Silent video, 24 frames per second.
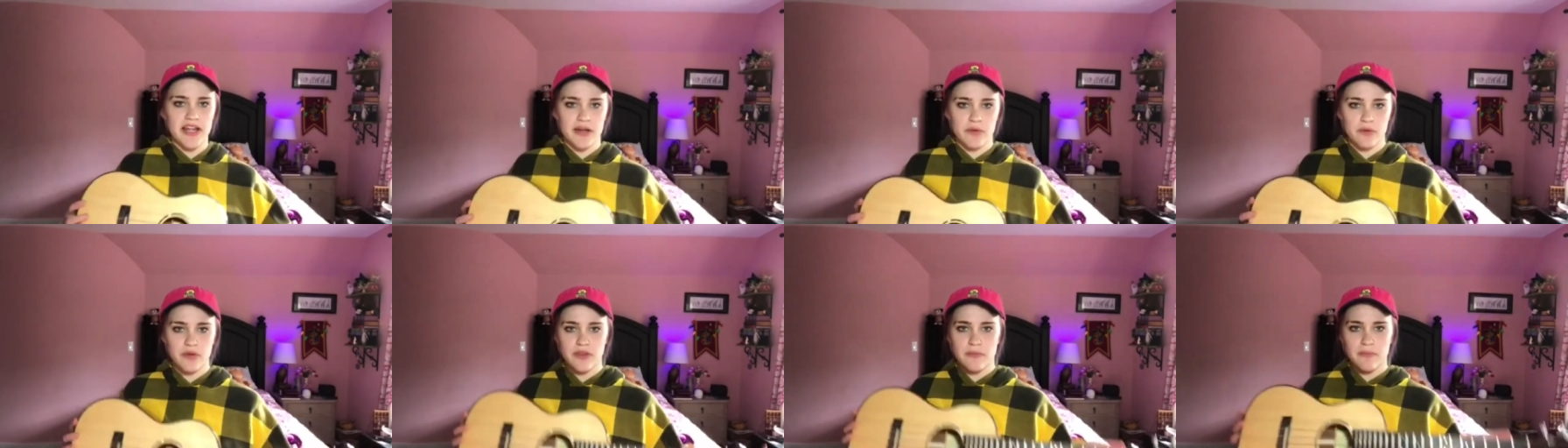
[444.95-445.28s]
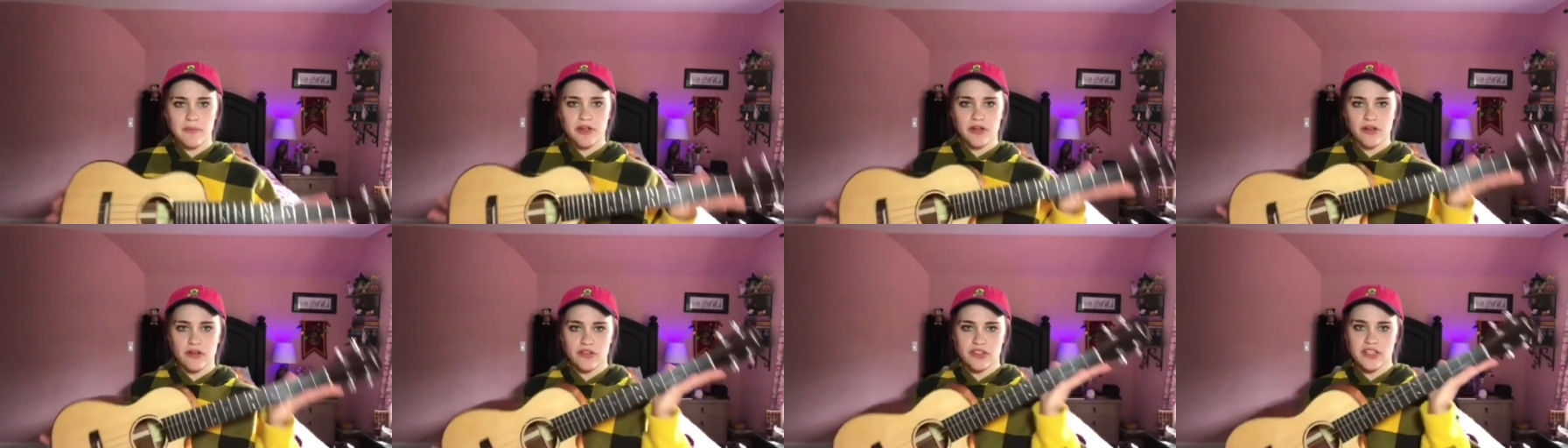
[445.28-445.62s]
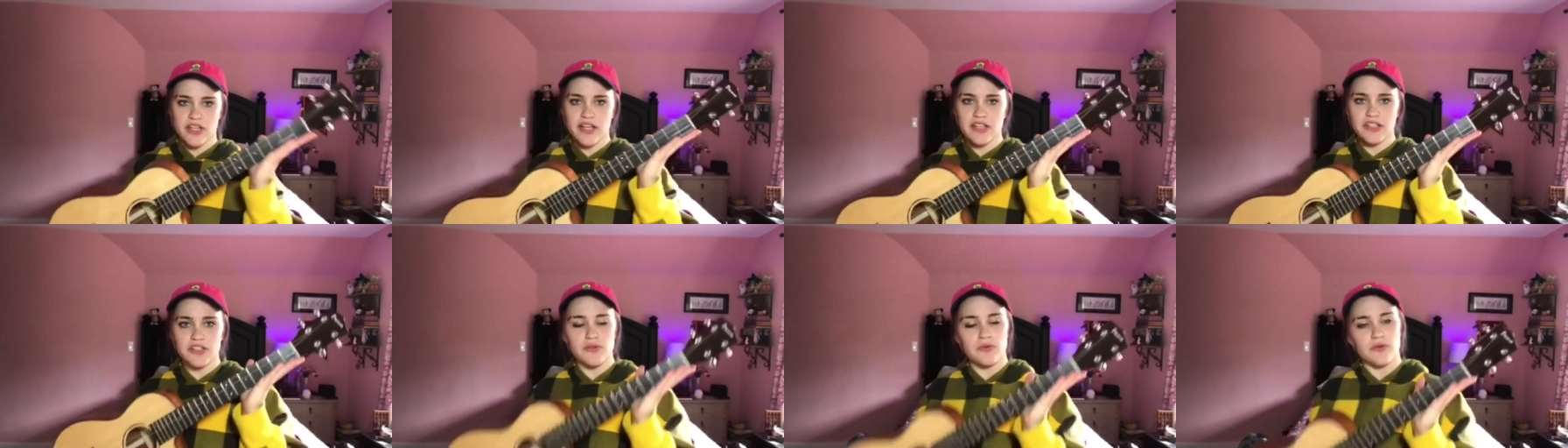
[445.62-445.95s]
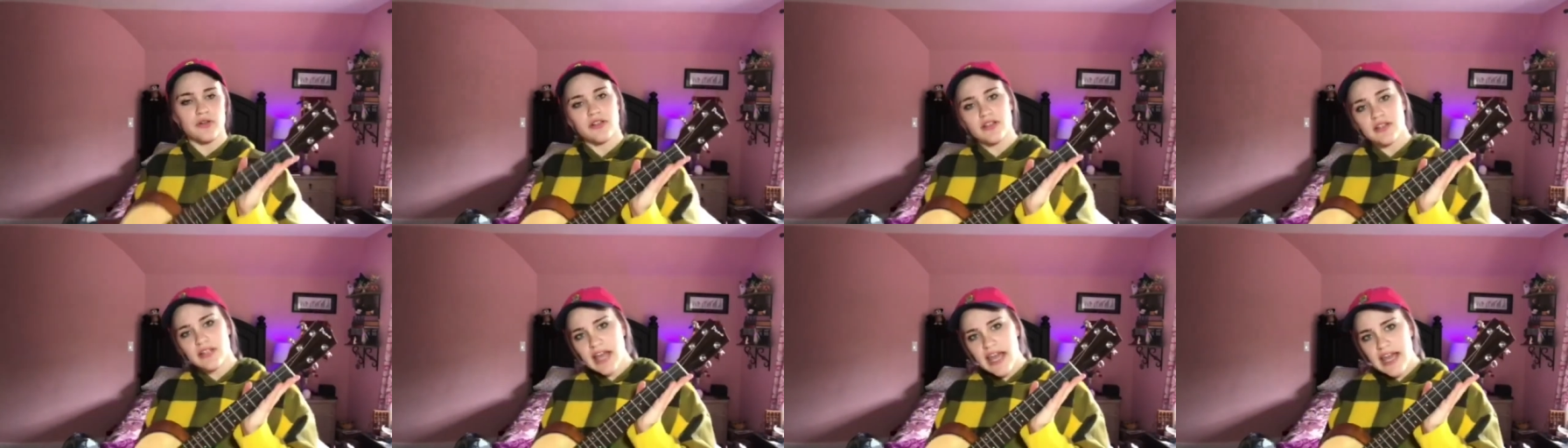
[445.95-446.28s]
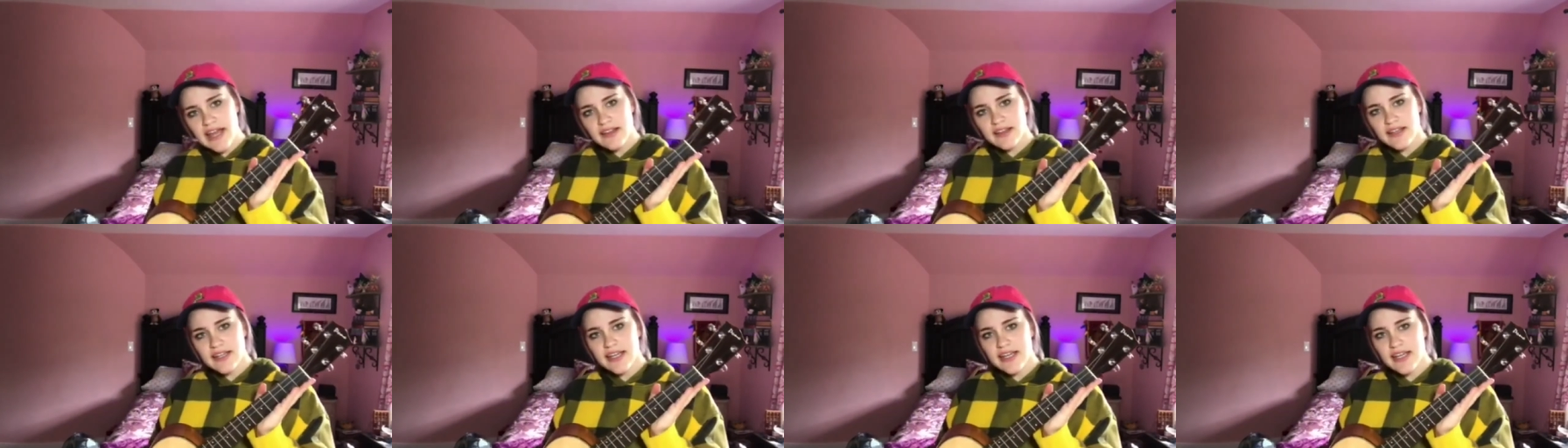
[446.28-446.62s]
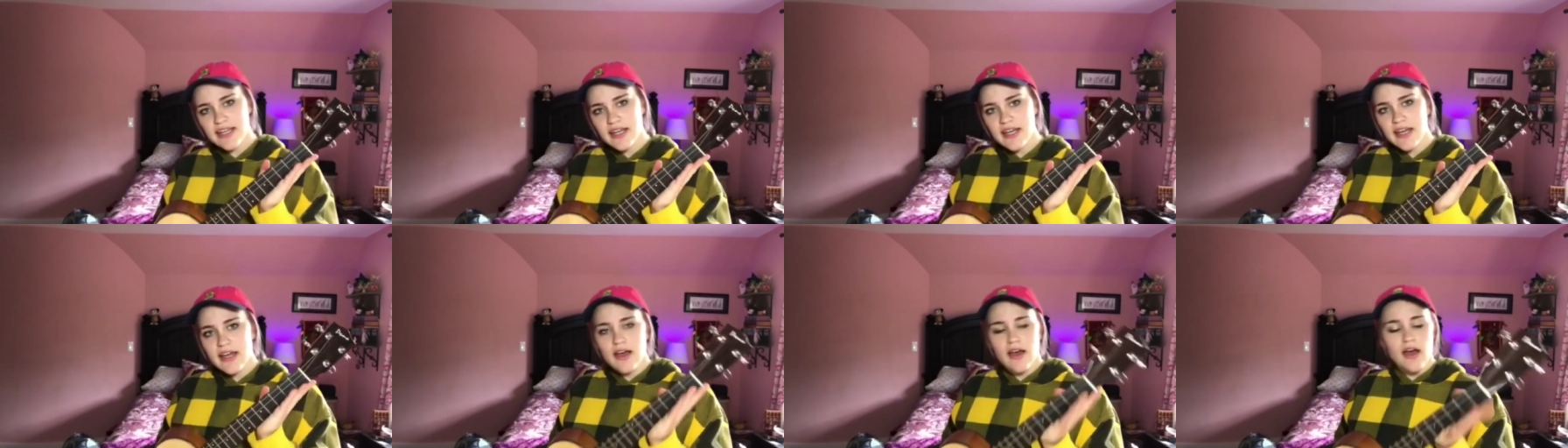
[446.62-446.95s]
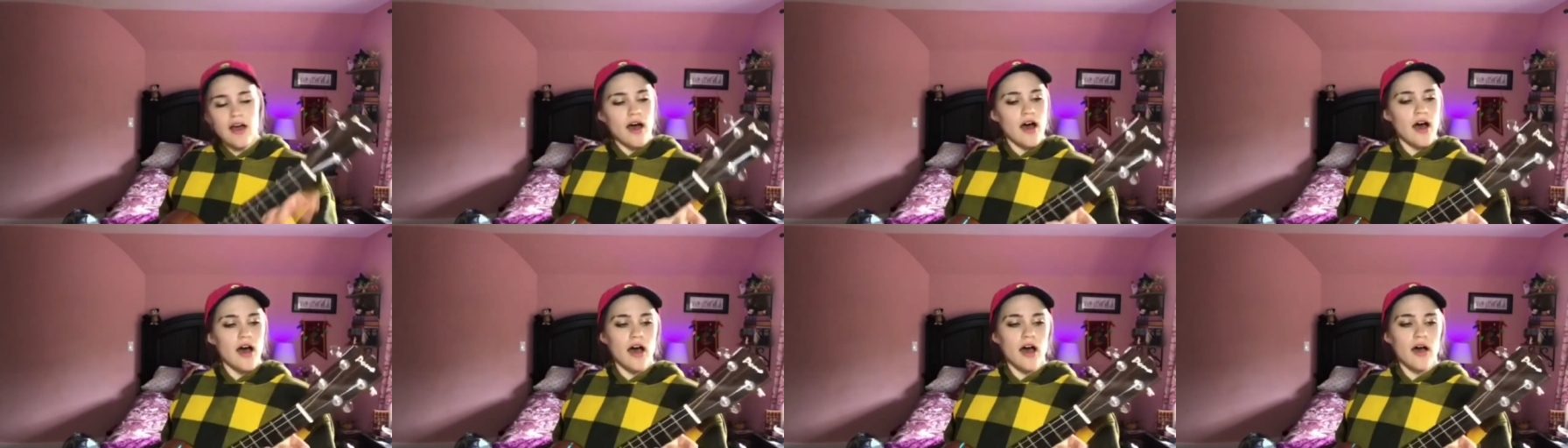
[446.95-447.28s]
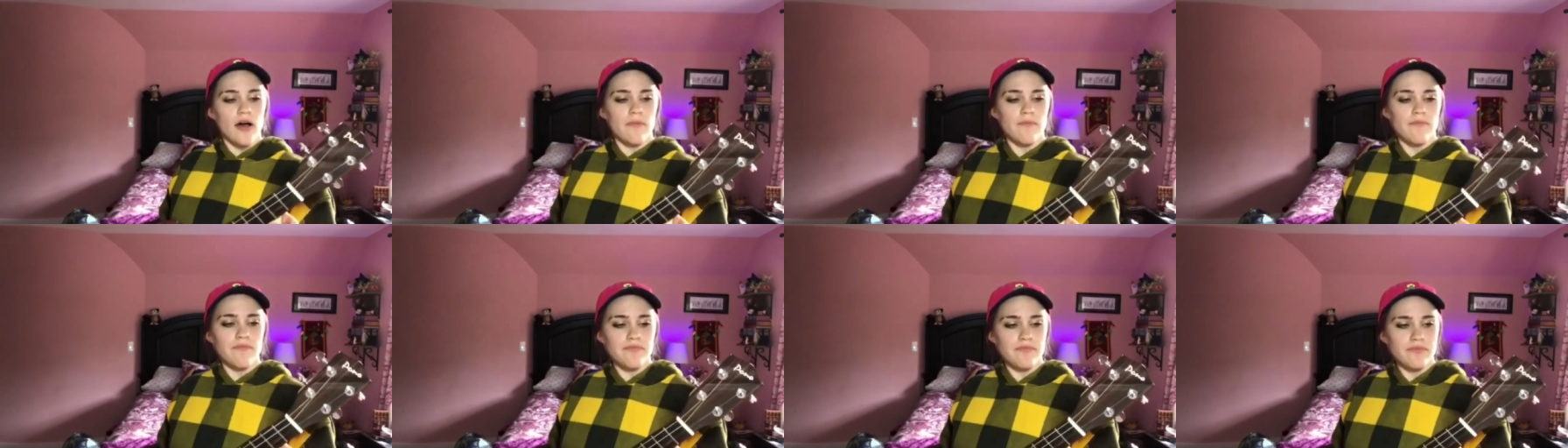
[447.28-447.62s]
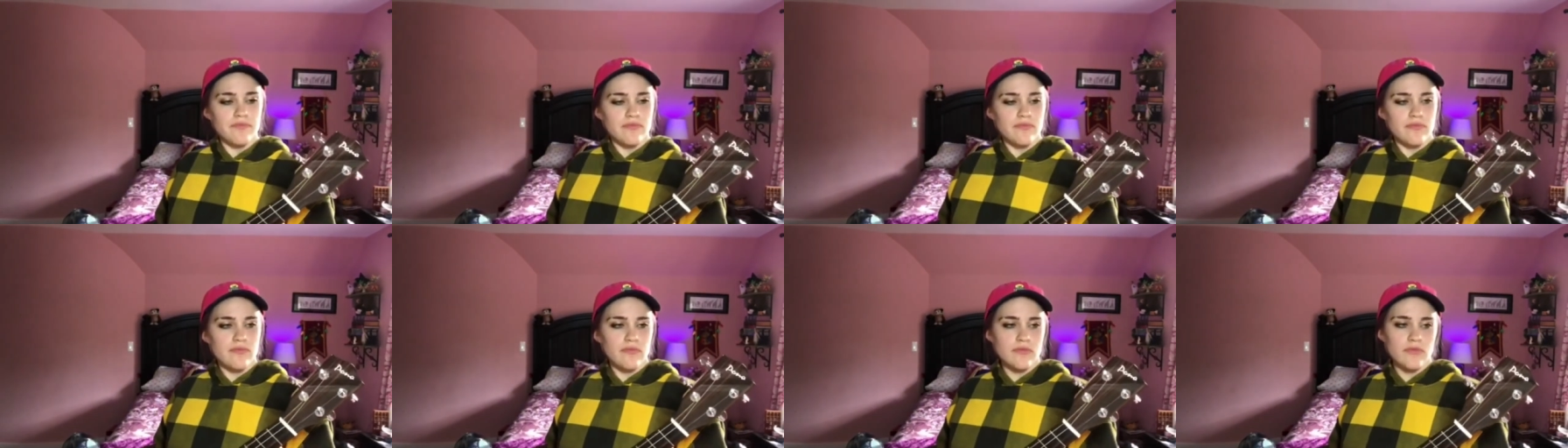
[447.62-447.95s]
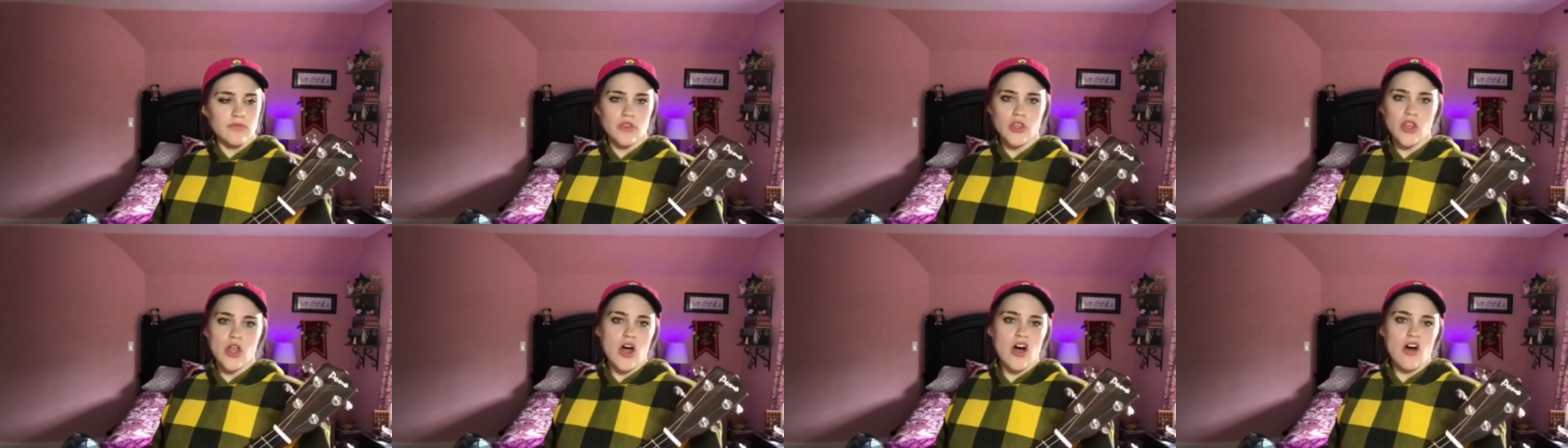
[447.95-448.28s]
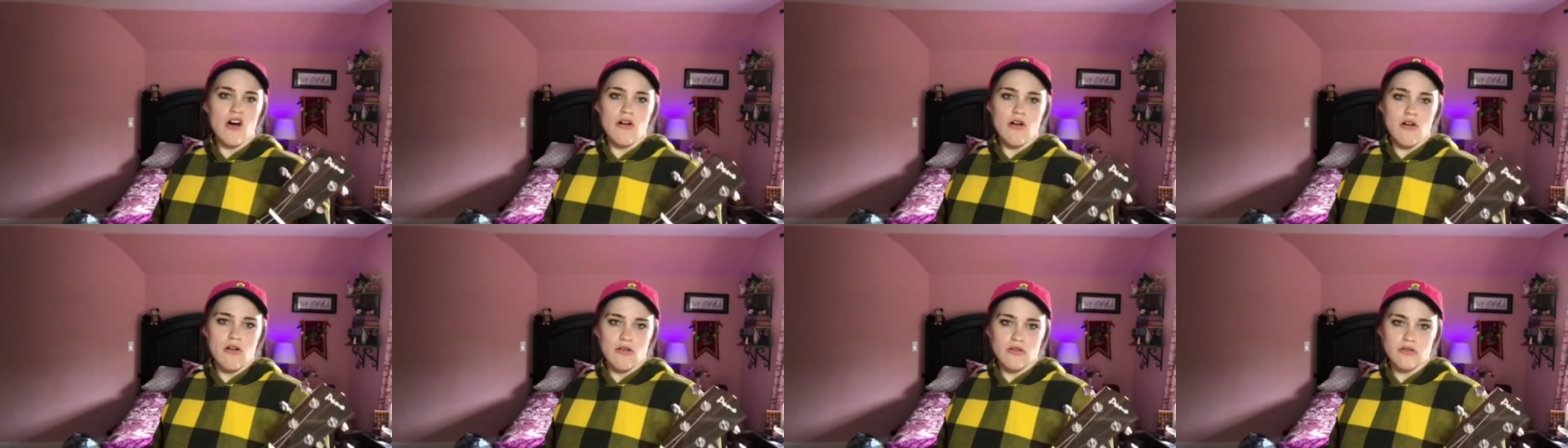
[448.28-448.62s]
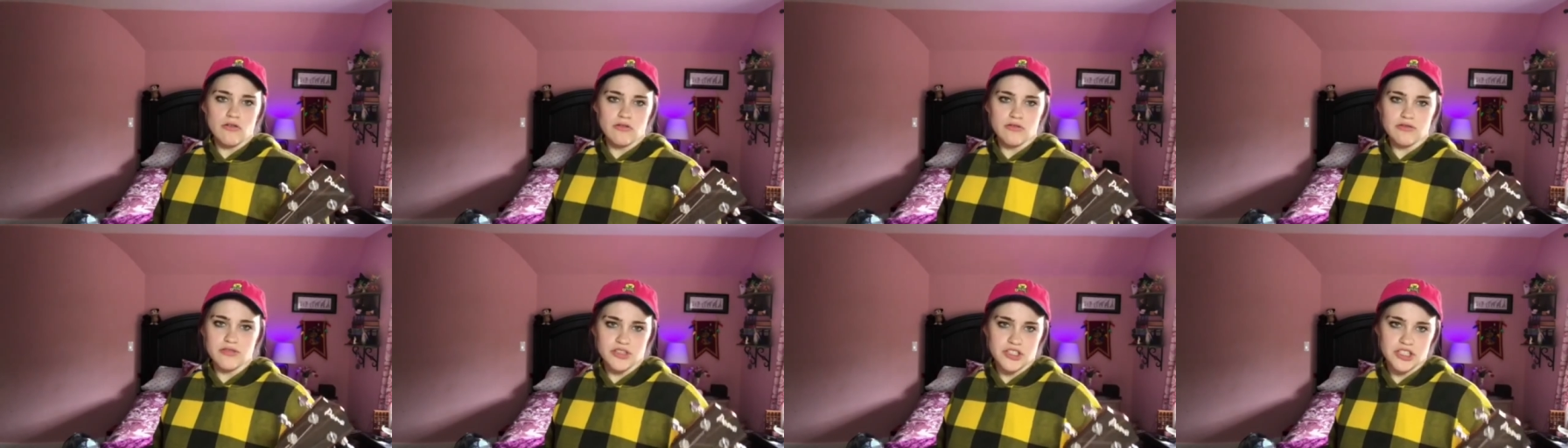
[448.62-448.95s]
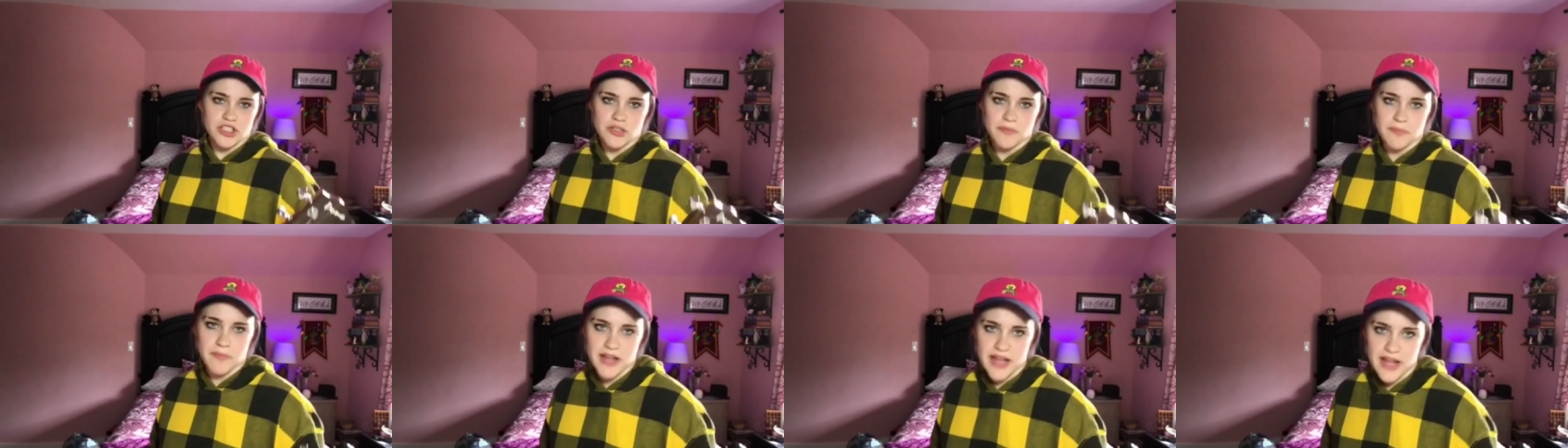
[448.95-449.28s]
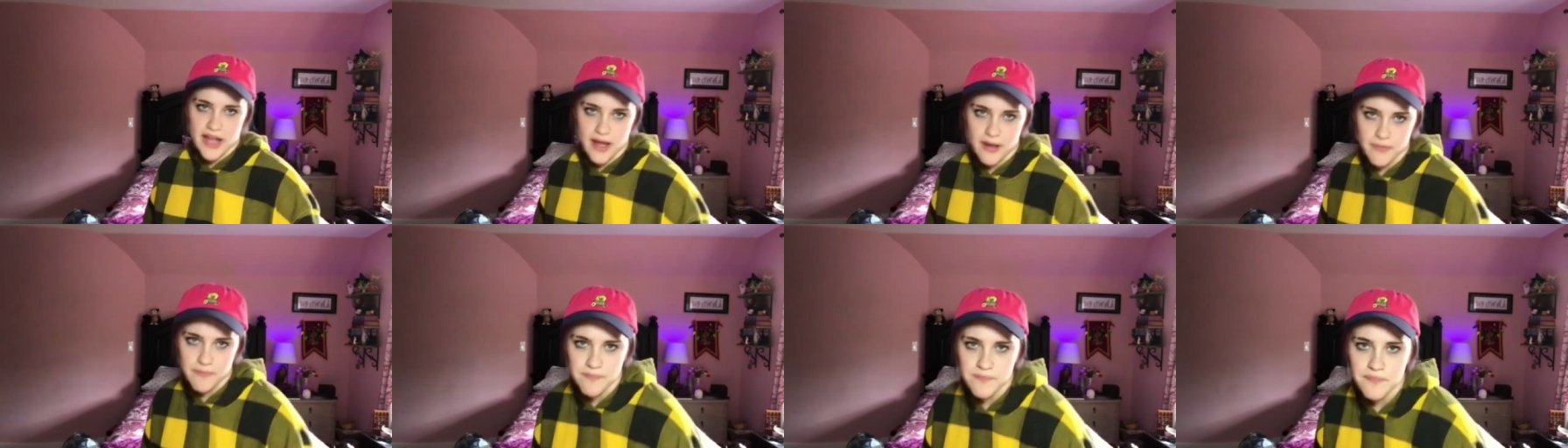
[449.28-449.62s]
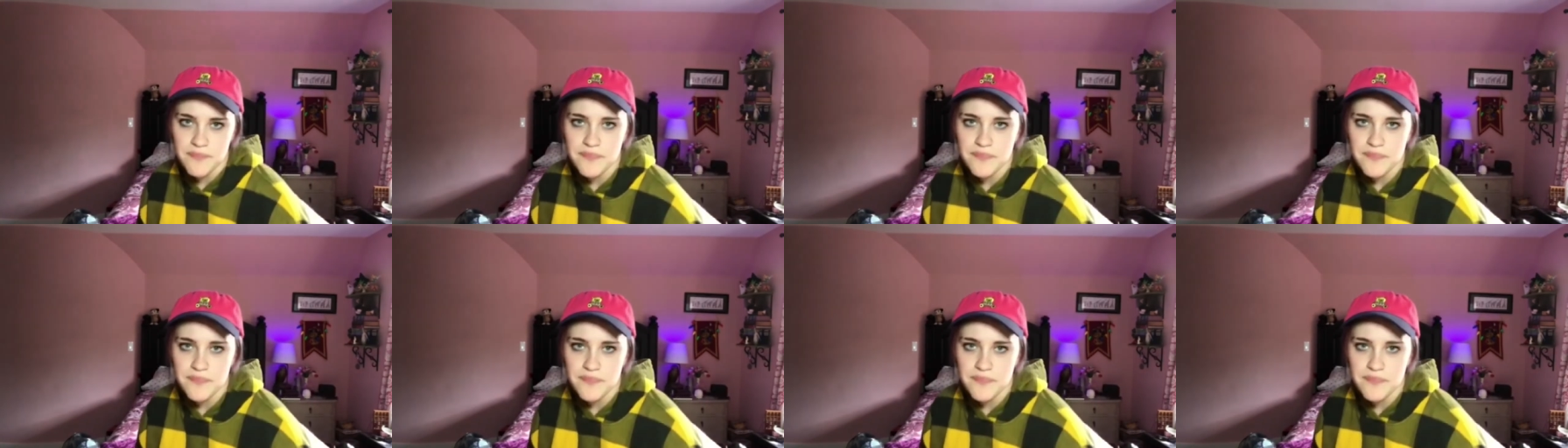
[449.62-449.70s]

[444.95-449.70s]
with a bigger size ukulele, the whole shebang.